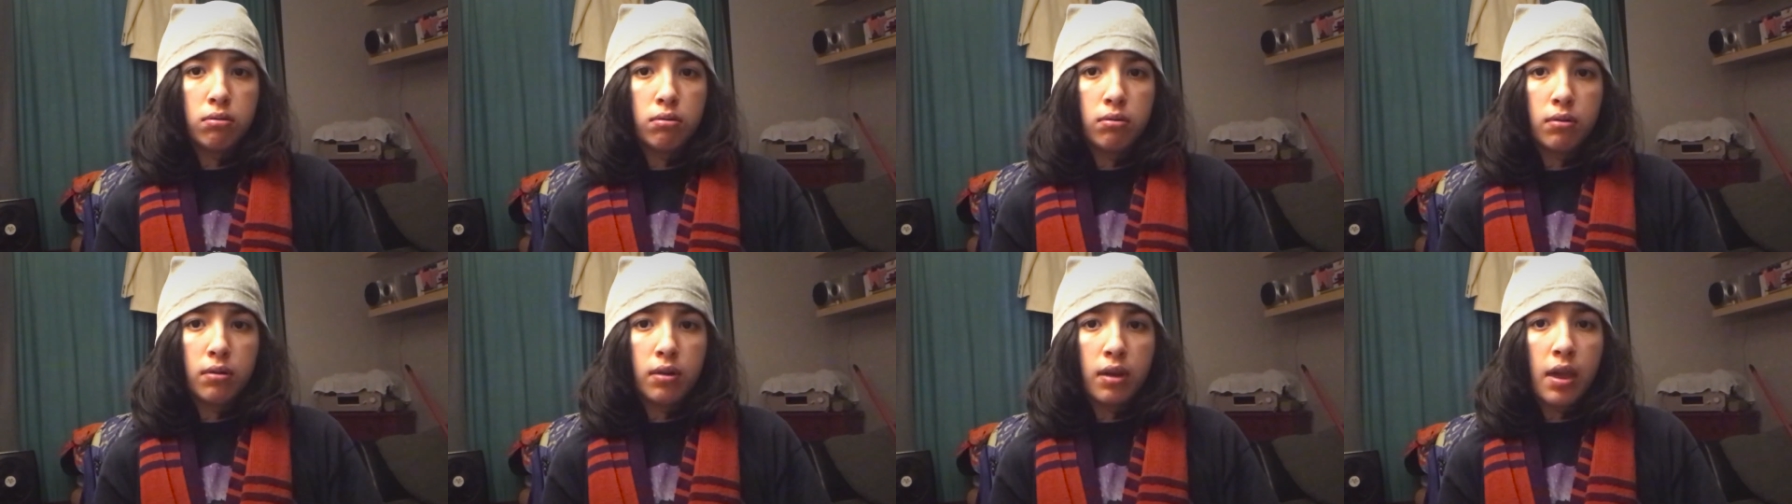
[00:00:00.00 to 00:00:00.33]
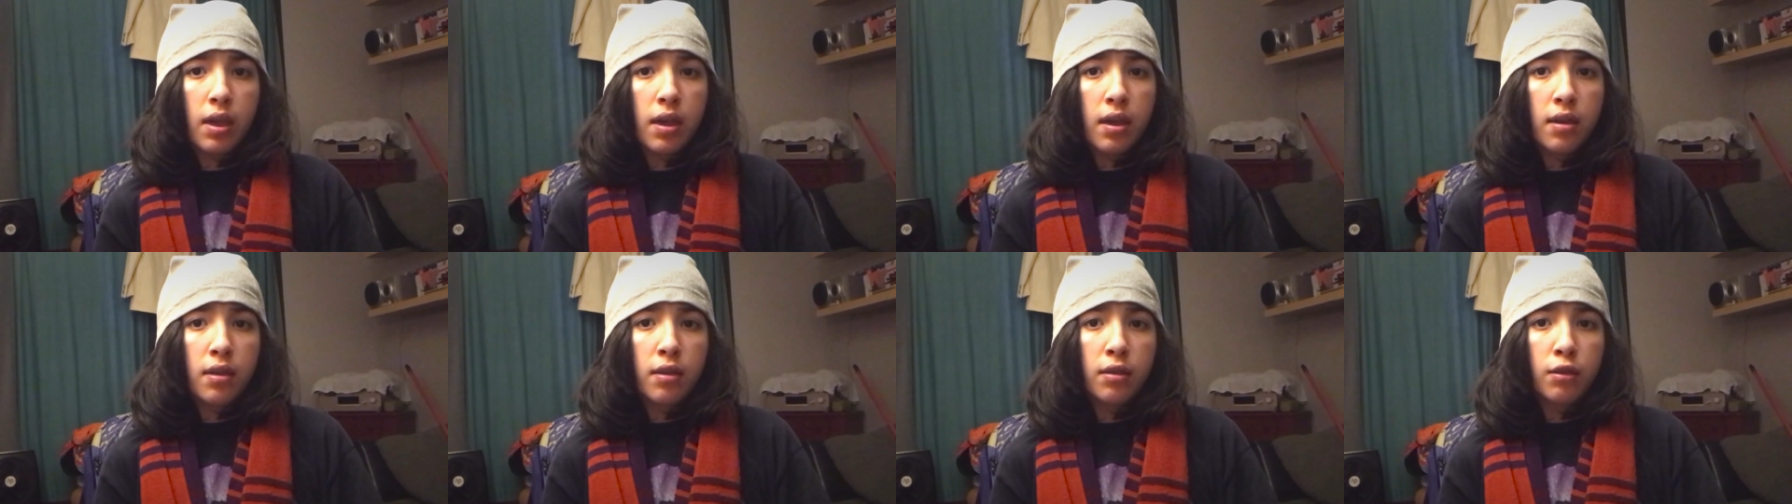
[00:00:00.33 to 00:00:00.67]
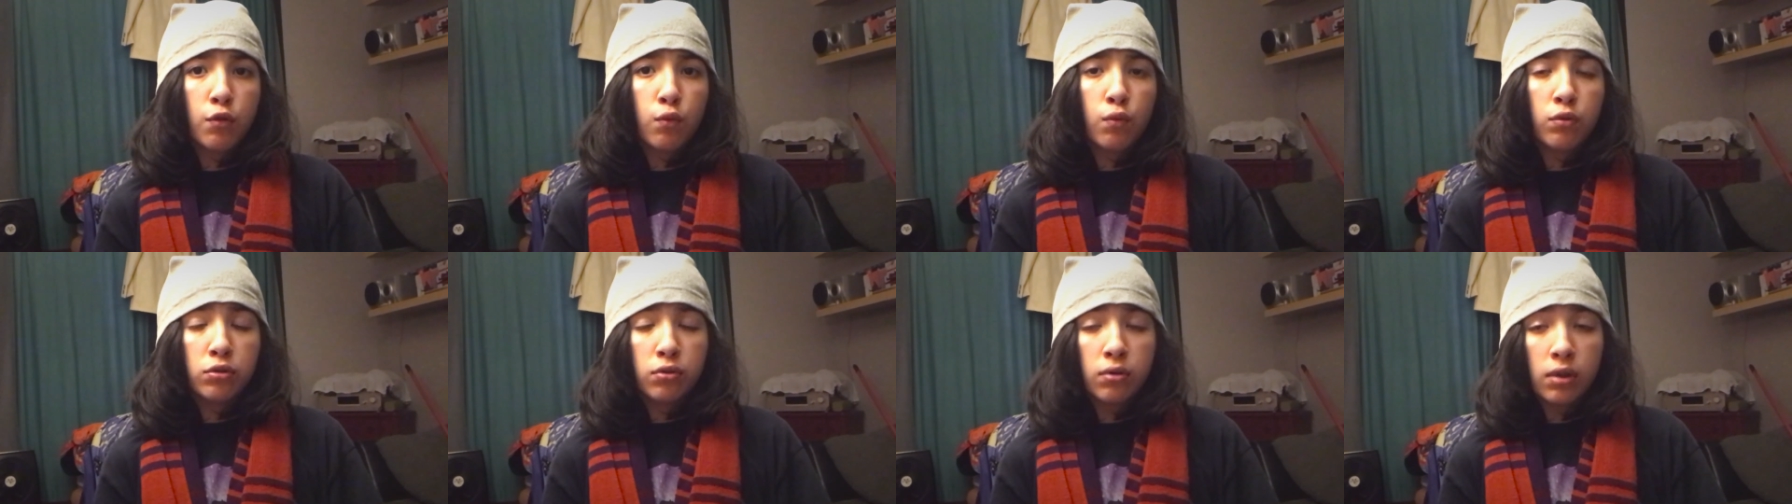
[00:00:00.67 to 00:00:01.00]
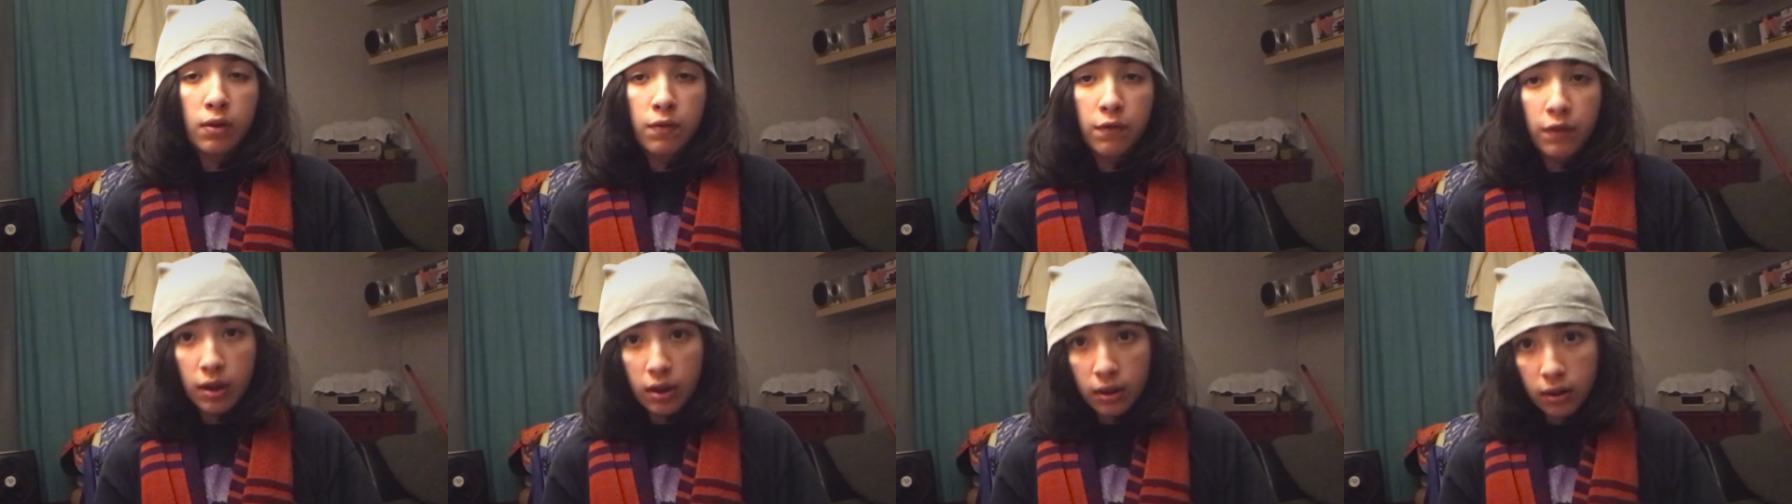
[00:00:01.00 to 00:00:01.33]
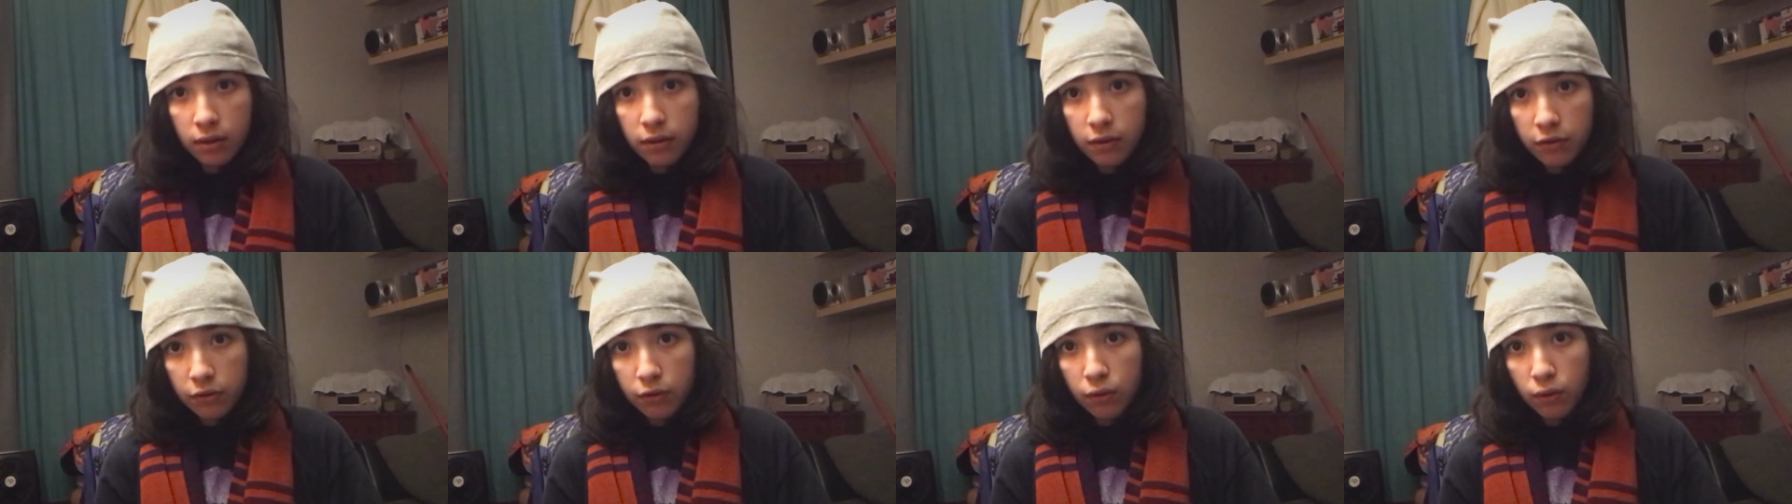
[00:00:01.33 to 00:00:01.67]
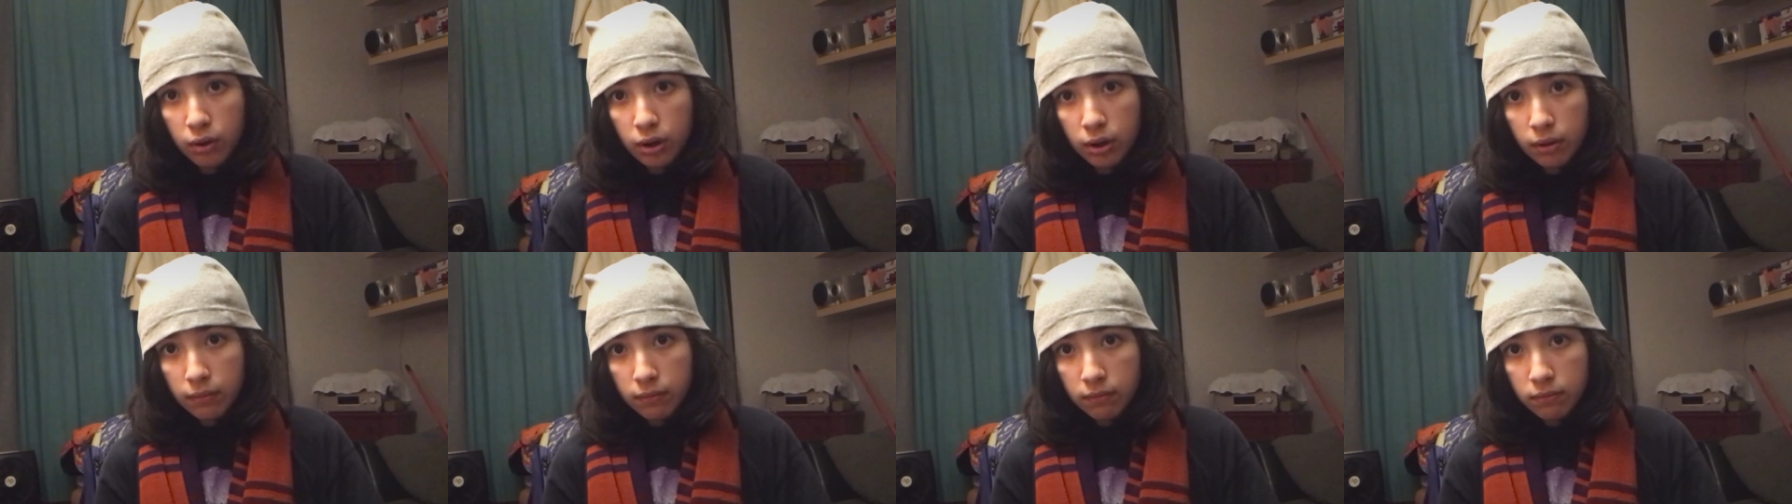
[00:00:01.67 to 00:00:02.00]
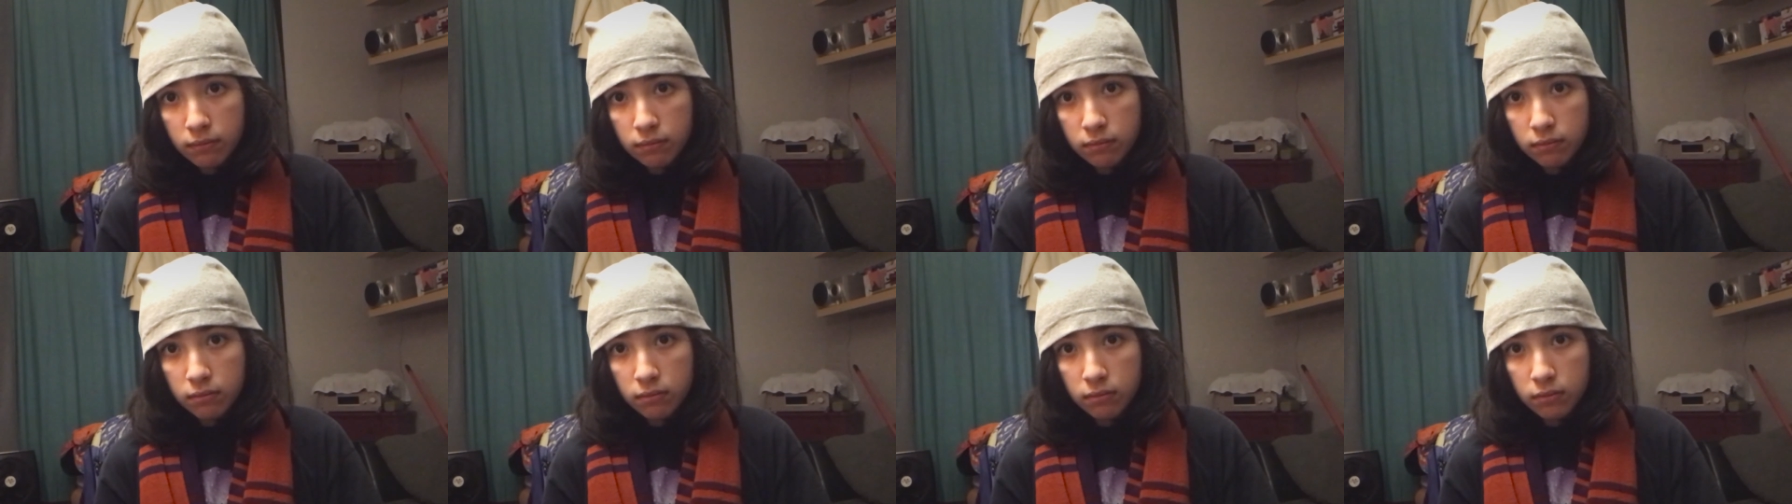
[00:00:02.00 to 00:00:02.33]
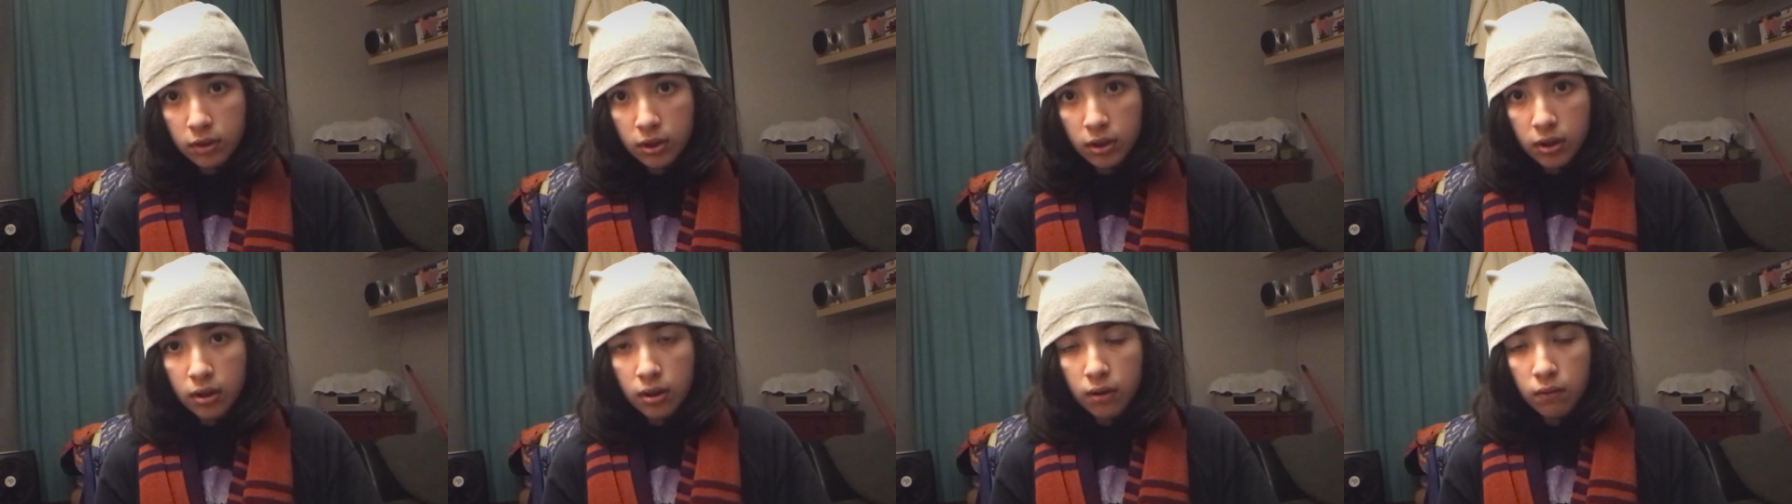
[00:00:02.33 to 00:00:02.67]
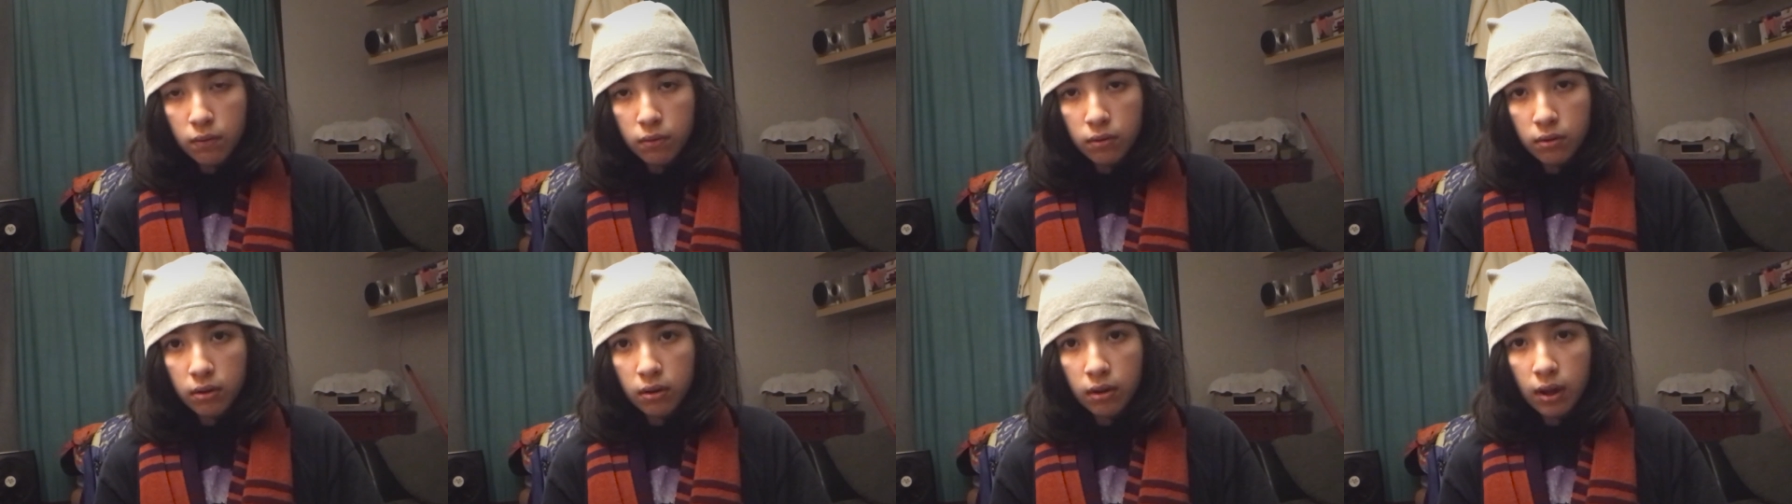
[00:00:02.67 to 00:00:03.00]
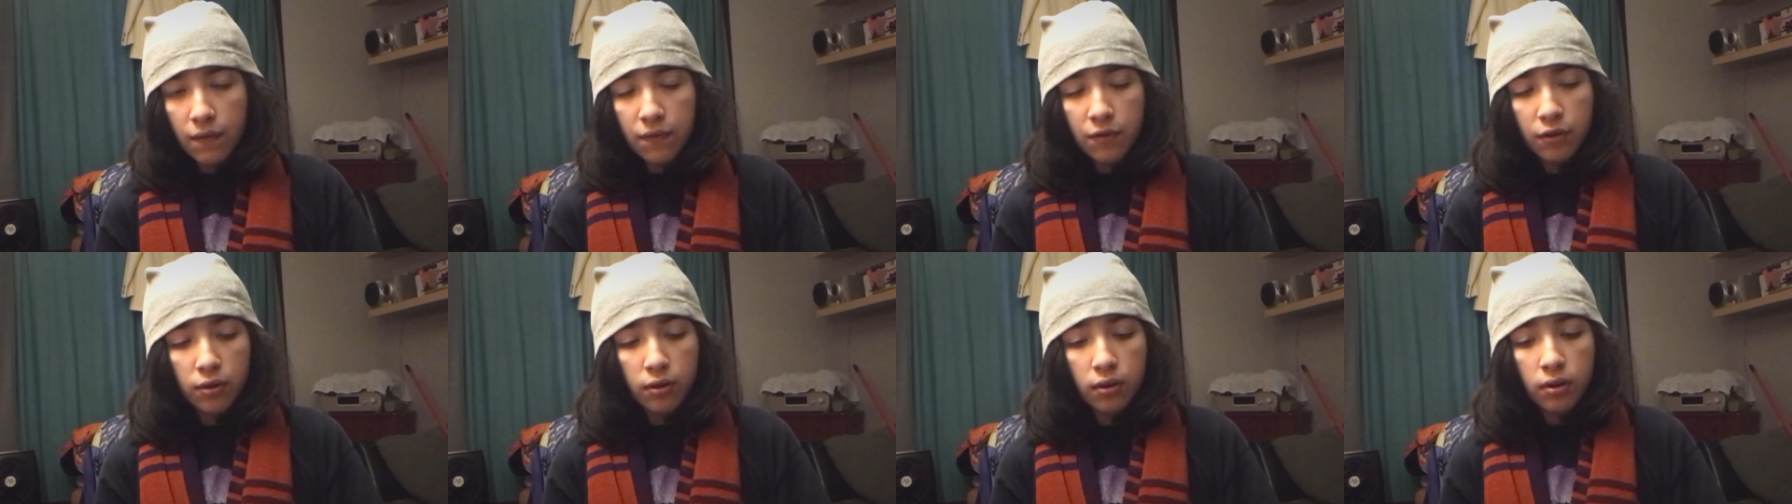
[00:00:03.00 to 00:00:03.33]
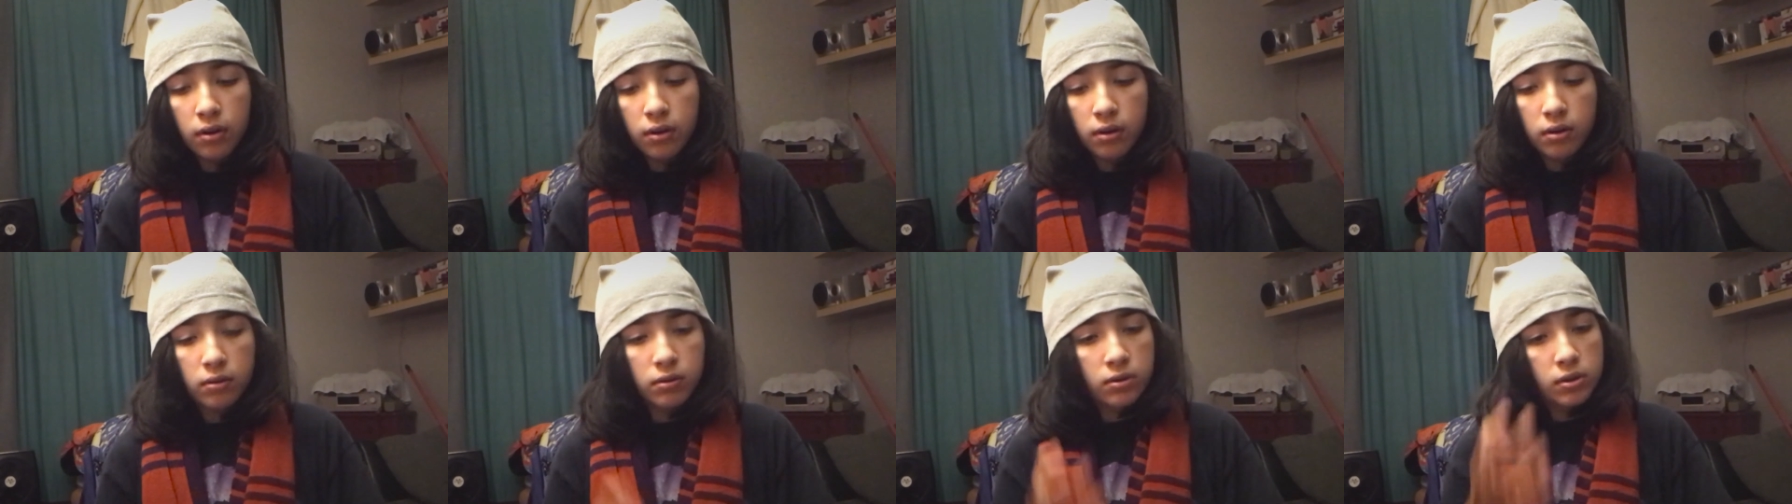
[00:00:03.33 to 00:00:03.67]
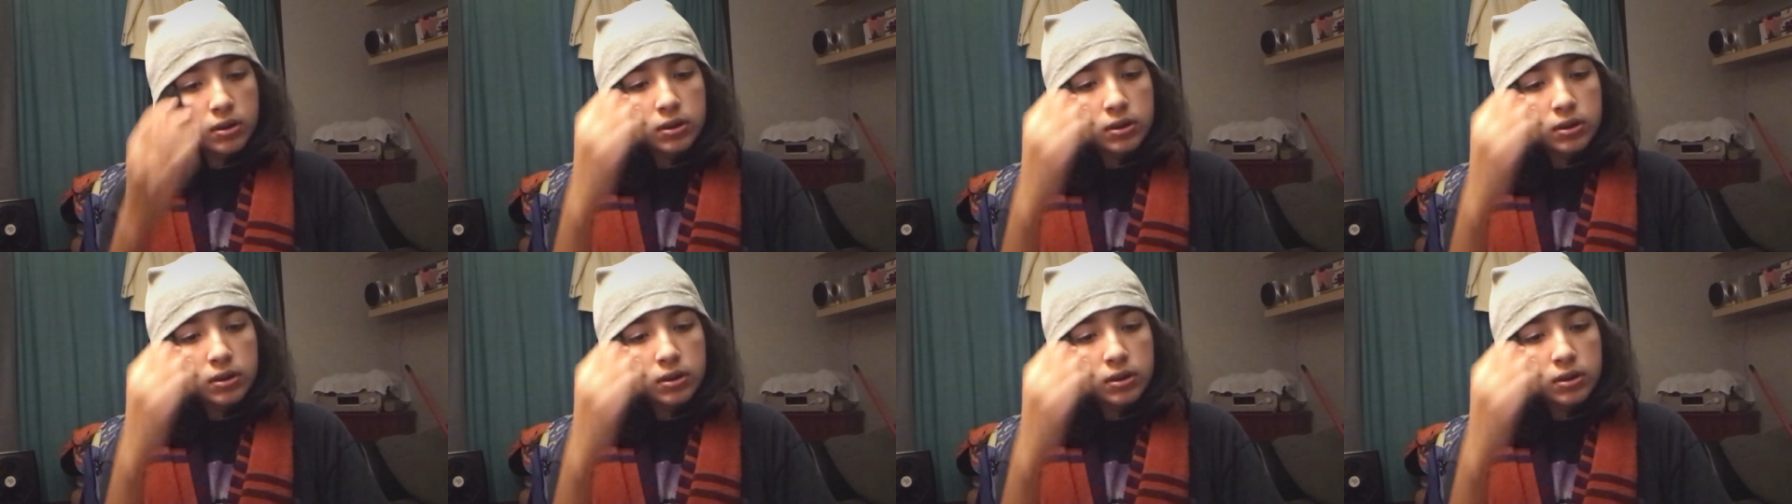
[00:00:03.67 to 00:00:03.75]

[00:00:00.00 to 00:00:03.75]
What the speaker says: And what do I rate the story? Well, after